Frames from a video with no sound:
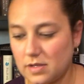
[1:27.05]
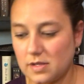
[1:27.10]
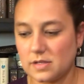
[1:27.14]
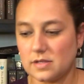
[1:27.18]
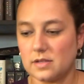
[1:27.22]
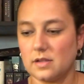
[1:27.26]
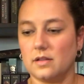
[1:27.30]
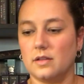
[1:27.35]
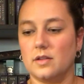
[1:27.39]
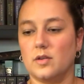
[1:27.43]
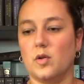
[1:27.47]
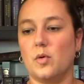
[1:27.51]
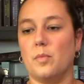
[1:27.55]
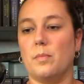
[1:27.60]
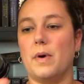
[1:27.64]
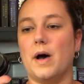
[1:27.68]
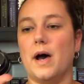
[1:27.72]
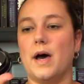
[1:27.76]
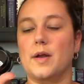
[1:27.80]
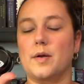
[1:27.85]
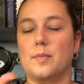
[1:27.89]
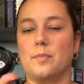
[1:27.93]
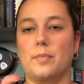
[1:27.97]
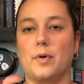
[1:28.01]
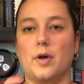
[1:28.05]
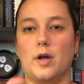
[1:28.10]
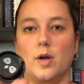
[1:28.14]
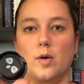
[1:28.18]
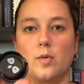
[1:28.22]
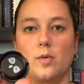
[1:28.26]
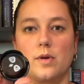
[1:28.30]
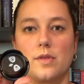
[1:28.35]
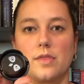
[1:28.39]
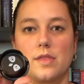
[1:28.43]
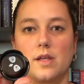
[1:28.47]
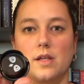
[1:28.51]
This is the little bottom
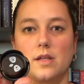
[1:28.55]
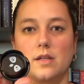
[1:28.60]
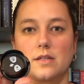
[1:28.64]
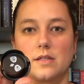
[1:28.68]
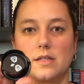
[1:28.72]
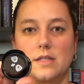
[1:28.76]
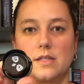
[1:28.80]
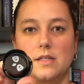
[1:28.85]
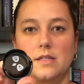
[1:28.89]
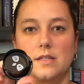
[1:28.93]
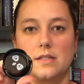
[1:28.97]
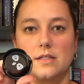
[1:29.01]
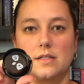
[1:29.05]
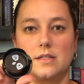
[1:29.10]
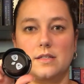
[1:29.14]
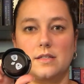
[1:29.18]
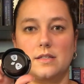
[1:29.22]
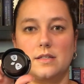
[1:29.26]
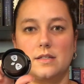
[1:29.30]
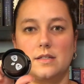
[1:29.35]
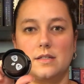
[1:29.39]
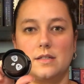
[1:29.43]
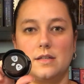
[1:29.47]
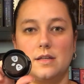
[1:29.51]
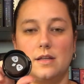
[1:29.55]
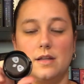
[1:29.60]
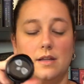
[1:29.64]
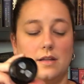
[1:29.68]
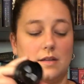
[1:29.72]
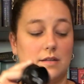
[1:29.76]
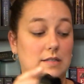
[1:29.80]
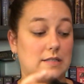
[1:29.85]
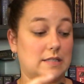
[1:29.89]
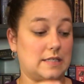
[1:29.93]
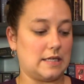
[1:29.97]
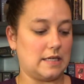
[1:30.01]
part where the
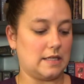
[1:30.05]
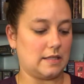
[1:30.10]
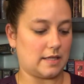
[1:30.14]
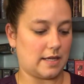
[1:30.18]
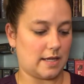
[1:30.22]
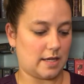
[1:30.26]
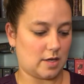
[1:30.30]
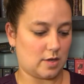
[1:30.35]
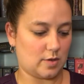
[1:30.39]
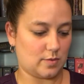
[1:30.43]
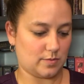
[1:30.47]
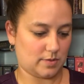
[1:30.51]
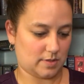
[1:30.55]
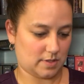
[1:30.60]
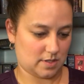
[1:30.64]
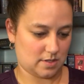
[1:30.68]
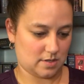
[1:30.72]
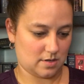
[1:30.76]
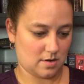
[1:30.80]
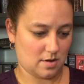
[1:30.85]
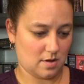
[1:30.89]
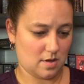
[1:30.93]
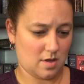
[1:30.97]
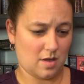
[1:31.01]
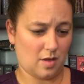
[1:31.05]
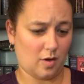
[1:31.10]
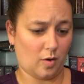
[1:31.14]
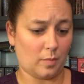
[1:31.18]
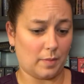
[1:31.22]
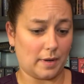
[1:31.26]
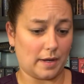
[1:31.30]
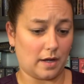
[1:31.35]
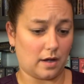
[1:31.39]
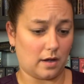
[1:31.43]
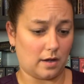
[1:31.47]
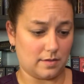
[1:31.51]
tea light goes in. Oh
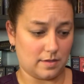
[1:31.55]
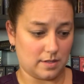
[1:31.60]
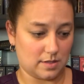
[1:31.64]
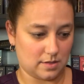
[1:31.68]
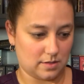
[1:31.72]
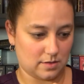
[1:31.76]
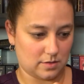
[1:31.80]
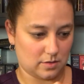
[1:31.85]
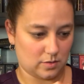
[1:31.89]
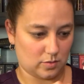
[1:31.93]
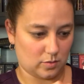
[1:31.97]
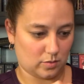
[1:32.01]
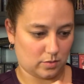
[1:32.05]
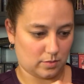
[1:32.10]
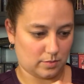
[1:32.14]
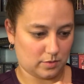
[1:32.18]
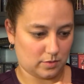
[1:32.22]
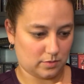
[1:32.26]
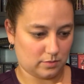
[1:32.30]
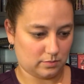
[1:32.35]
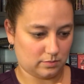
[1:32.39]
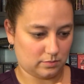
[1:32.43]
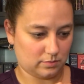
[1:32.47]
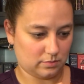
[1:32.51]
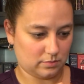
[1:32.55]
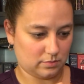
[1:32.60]
my god, this is adorable.